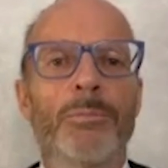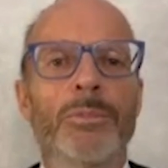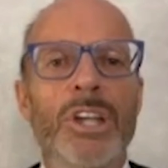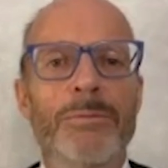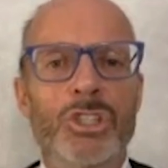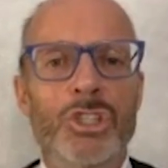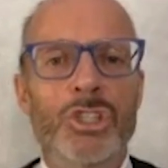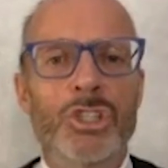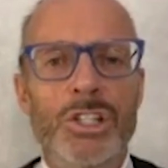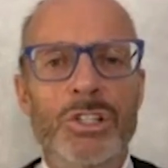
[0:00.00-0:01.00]

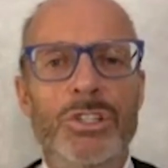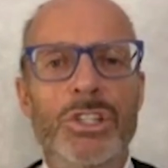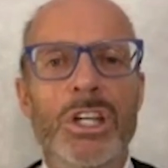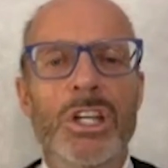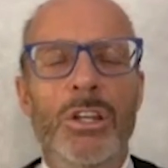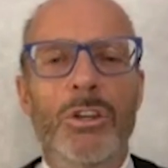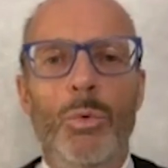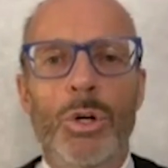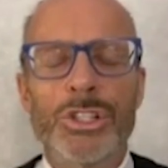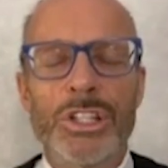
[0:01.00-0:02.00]
demonstrations, the
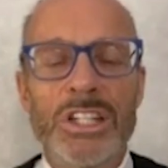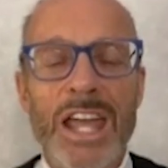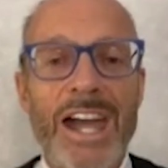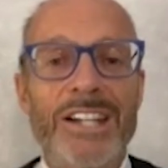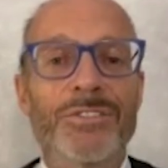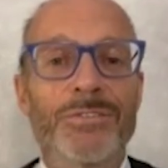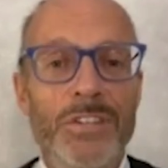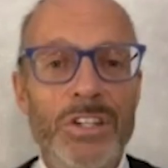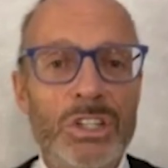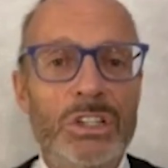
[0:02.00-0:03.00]
worst attacks,
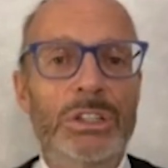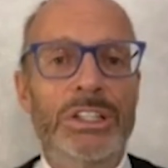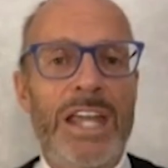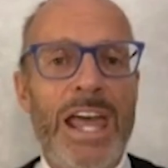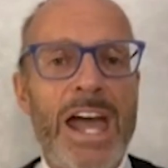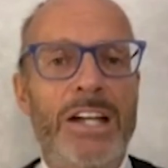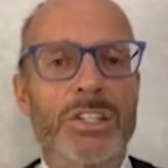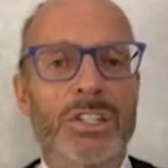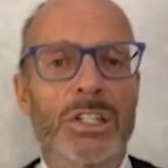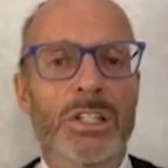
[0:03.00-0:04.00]
physical
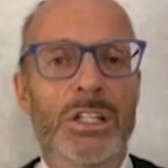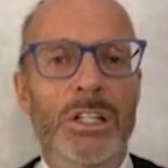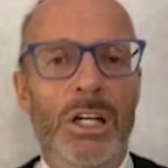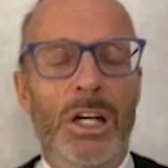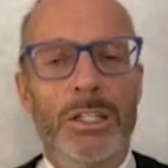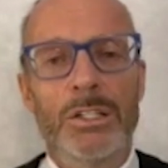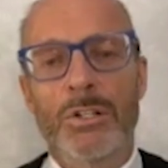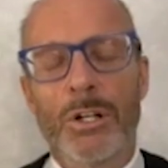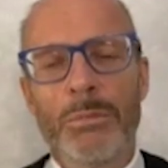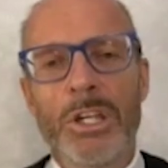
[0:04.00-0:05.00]
attacks, either
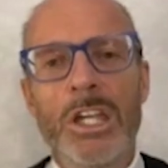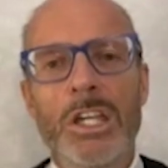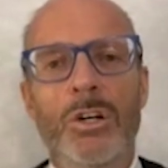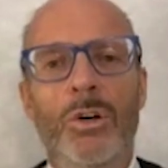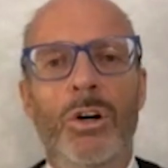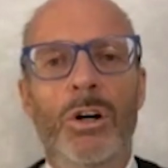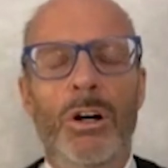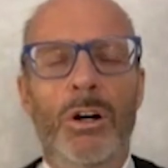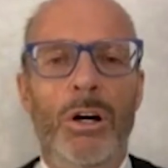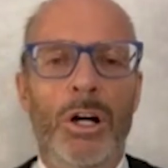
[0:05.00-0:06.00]
on me
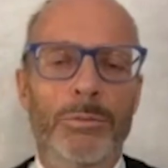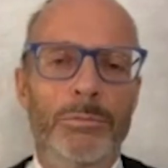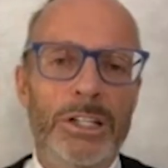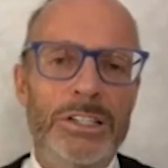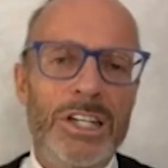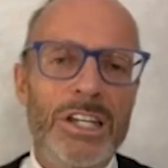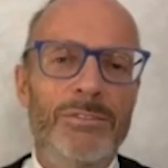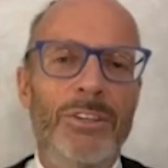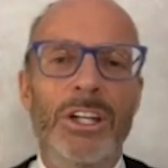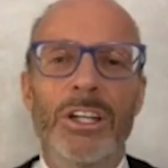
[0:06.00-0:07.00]
or on my
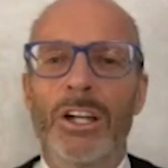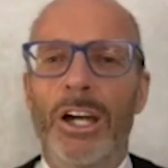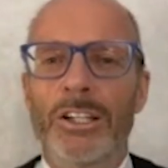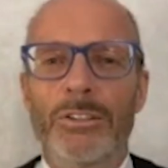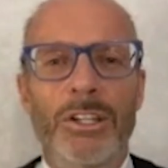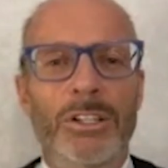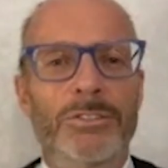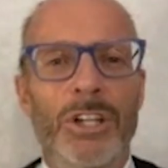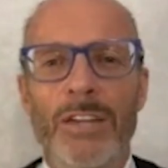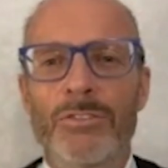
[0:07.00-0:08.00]
team. I can think of
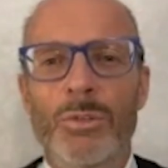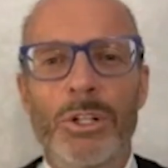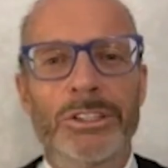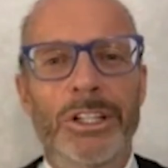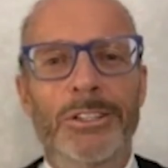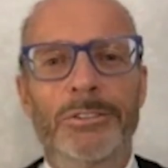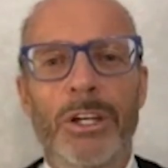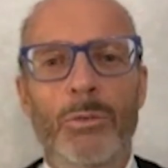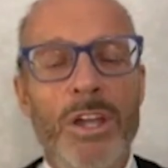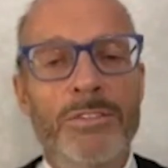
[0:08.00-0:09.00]
times when
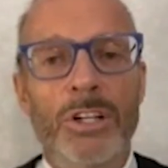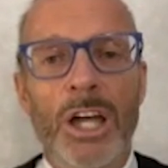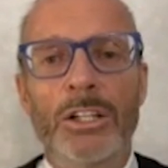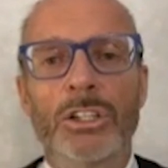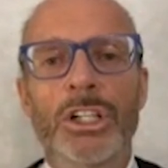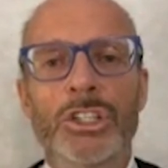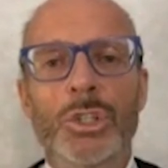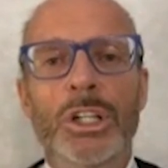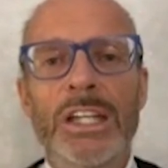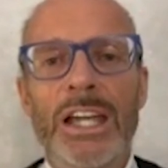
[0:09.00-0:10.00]
my wife and I
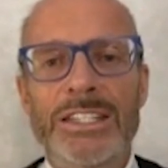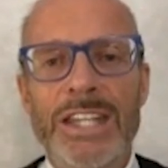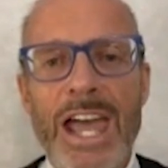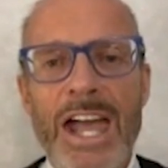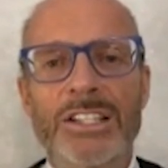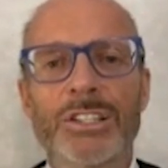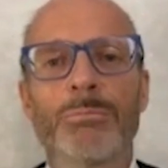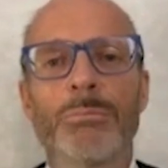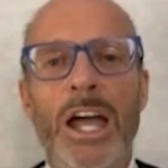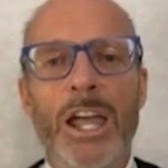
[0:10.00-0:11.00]
literally attacked
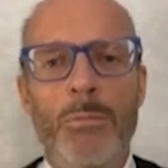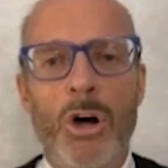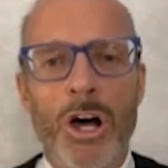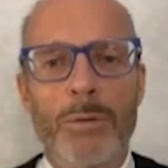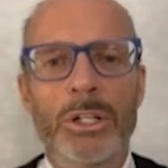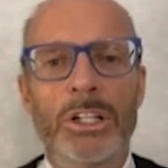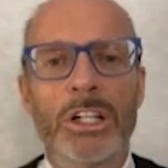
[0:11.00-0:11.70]
by a mob.